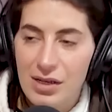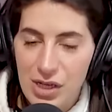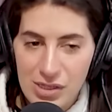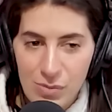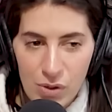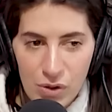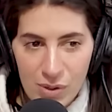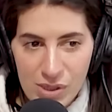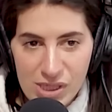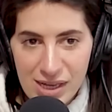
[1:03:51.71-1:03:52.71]
Mean, to
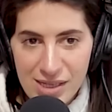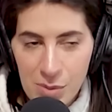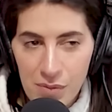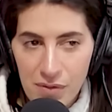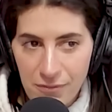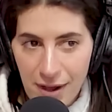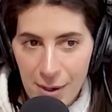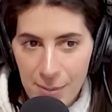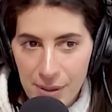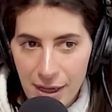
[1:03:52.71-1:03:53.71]
we discussed the movie
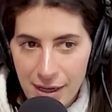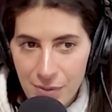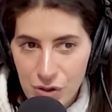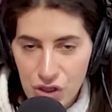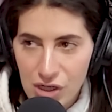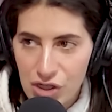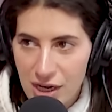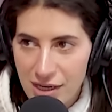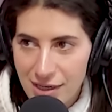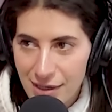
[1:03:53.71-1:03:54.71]
Fair Play with Jay
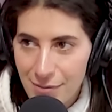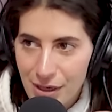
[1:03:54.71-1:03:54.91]
Shetty, mm.